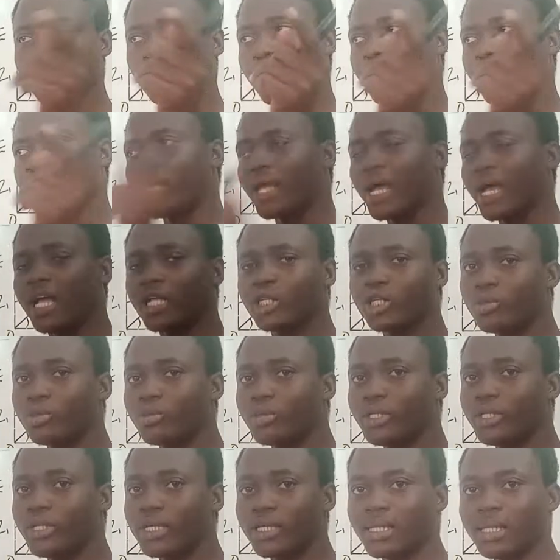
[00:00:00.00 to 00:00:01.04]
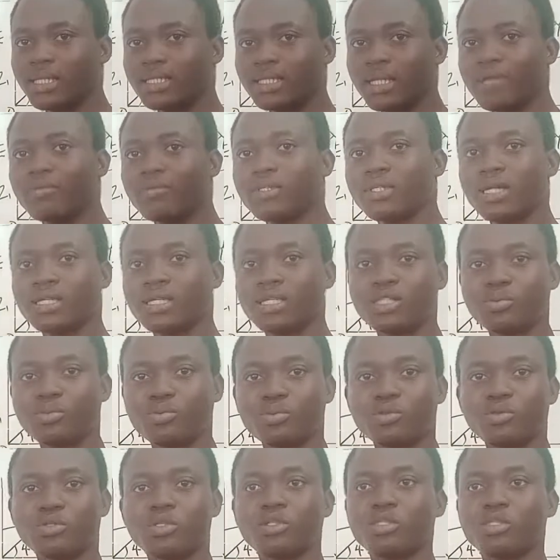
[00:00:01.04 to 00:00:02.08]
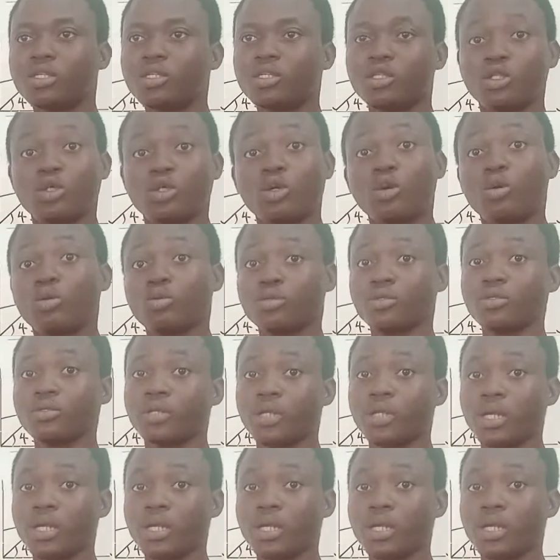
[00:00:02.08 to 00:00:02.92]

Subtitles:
Be assumed here that everything that is produced is sold